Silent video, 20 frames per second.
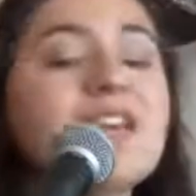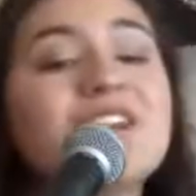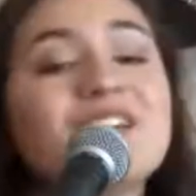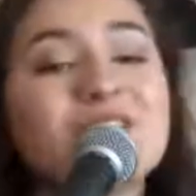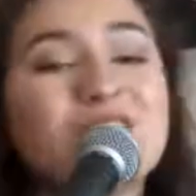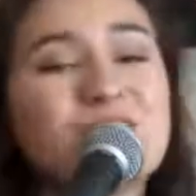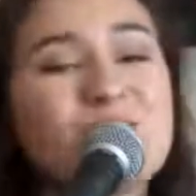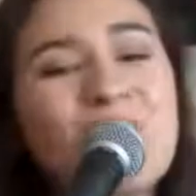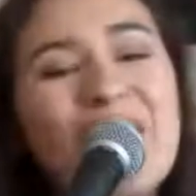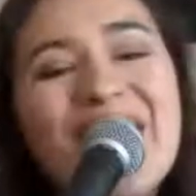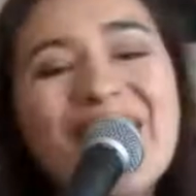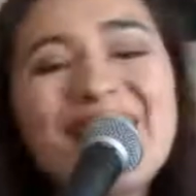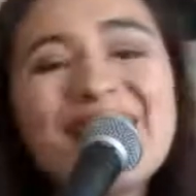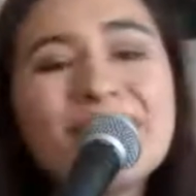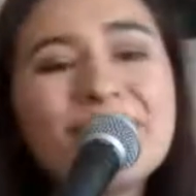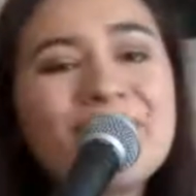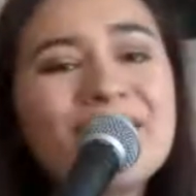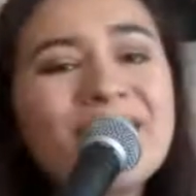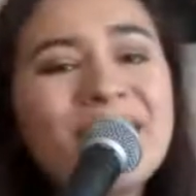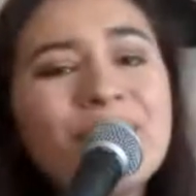'Cause
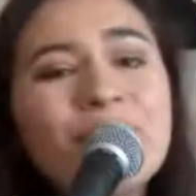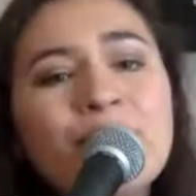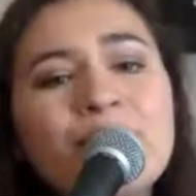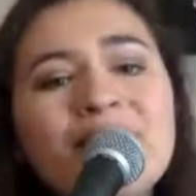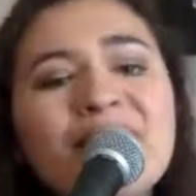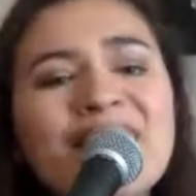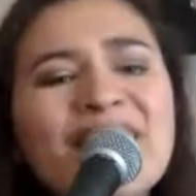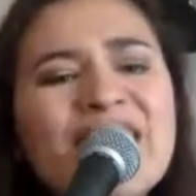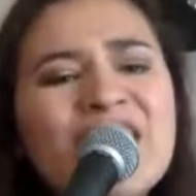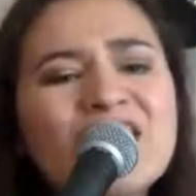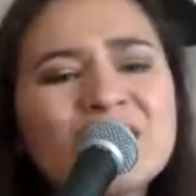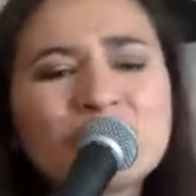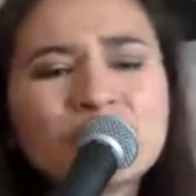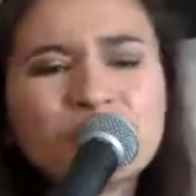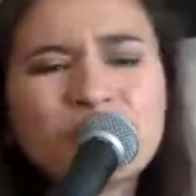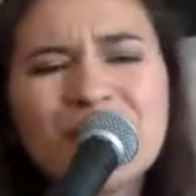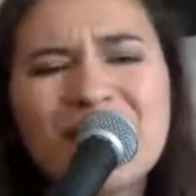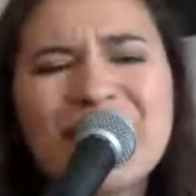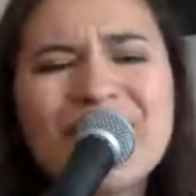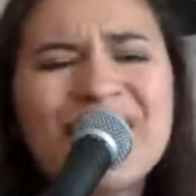baby, we are
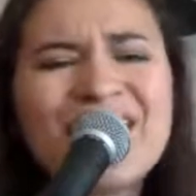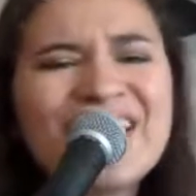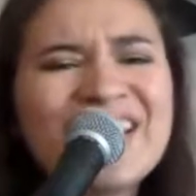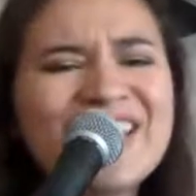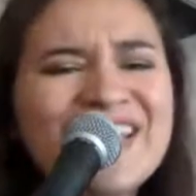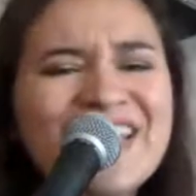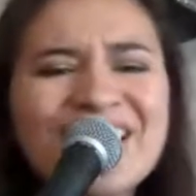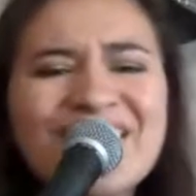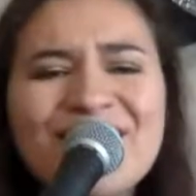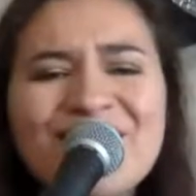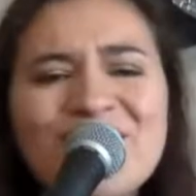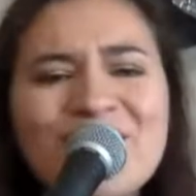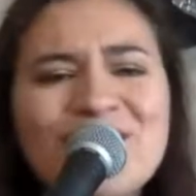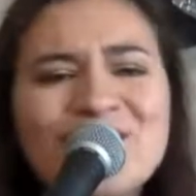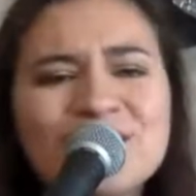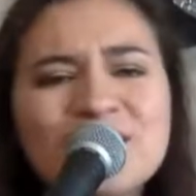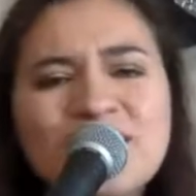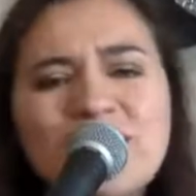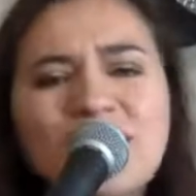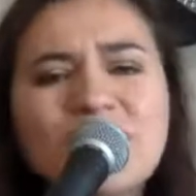spinning
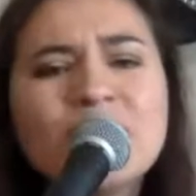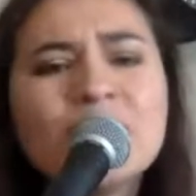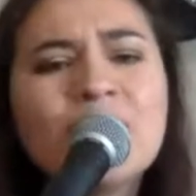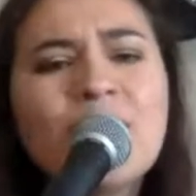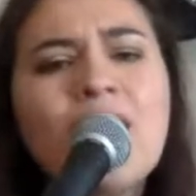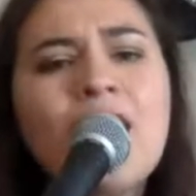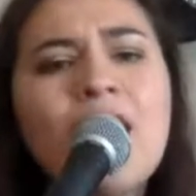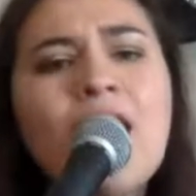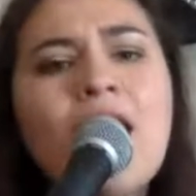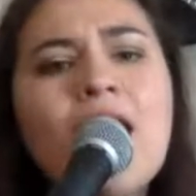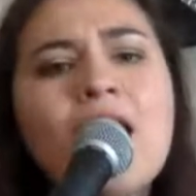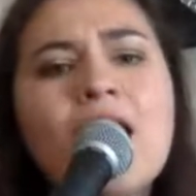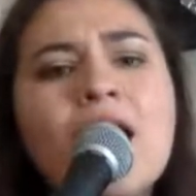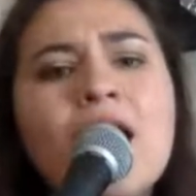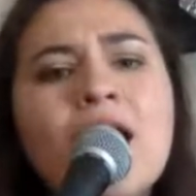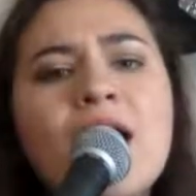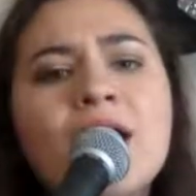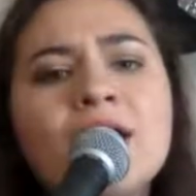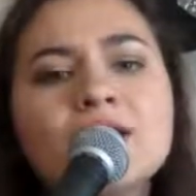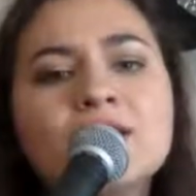our two
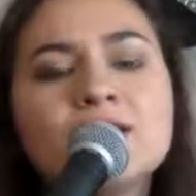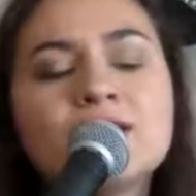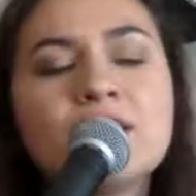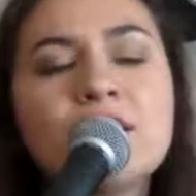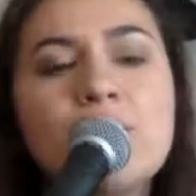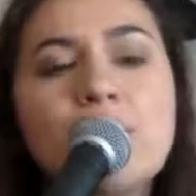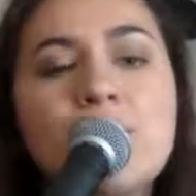hearts,